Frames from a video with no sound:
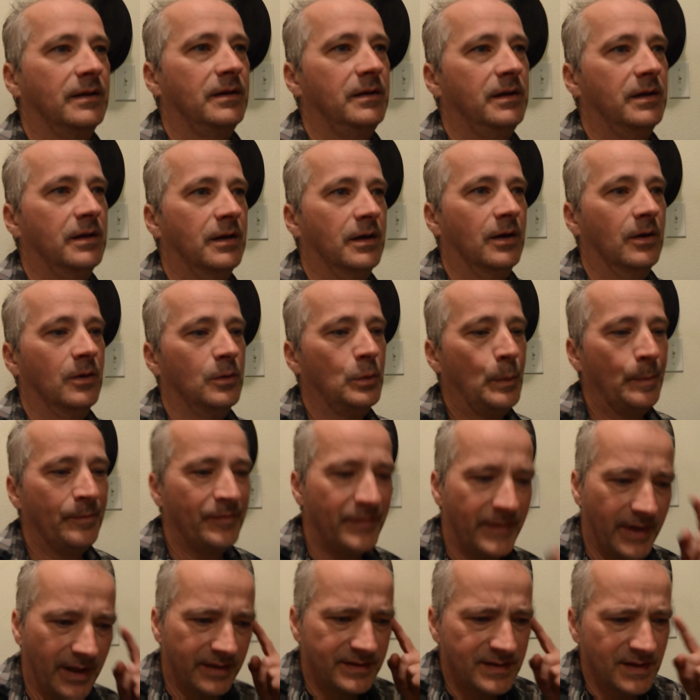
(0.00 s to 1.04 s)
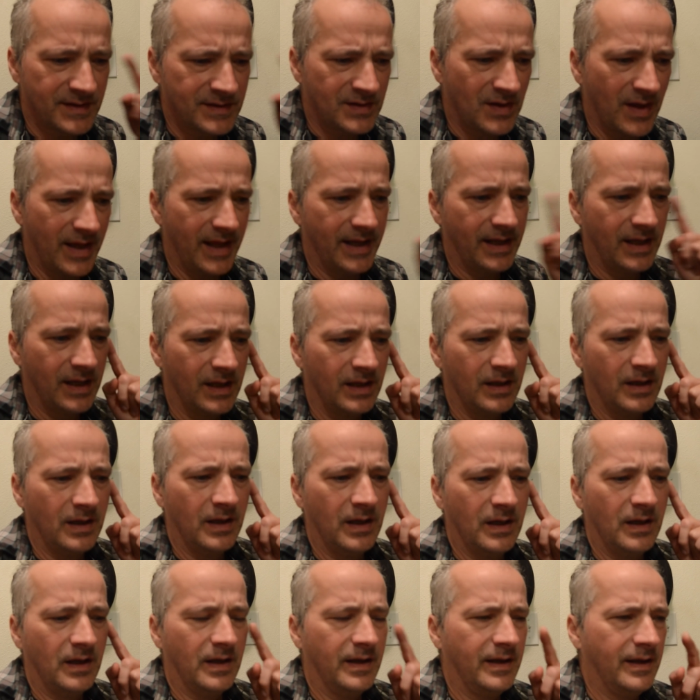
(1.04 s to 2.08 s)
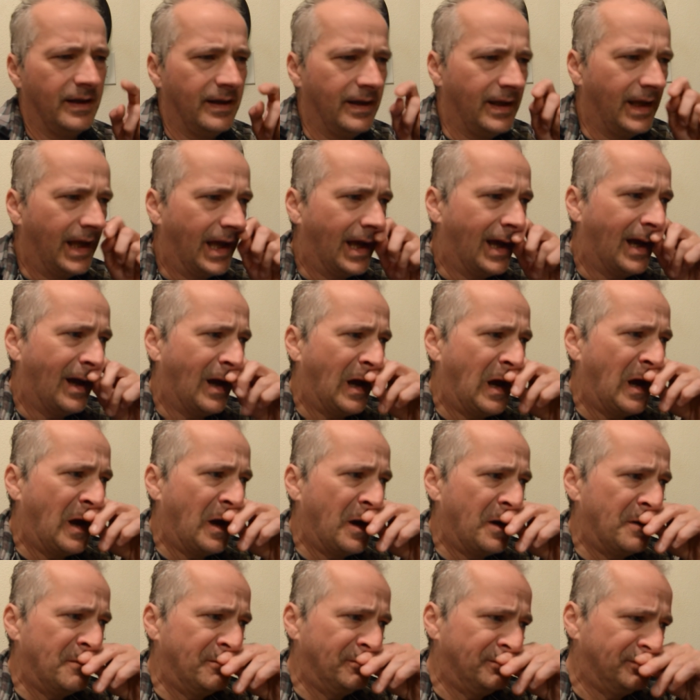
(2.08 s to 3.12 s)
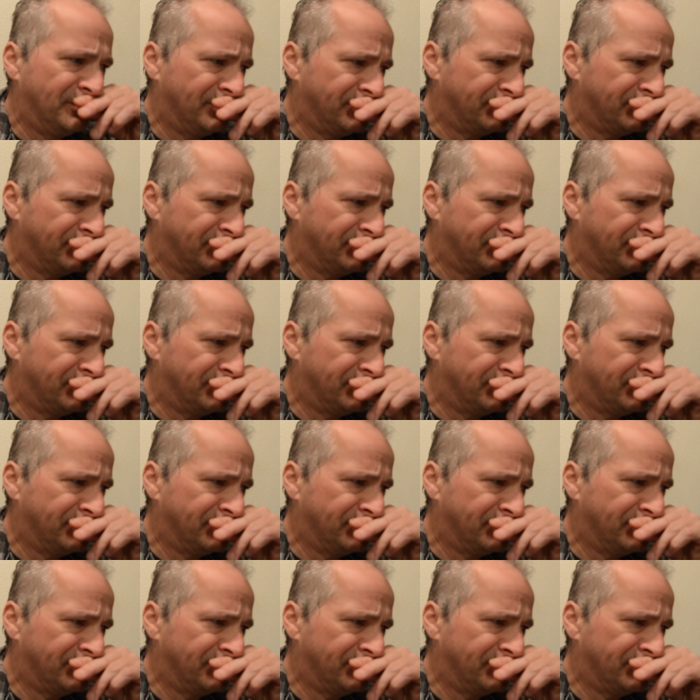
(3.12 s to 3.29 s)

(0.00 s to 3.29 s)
You know, it's just like, um,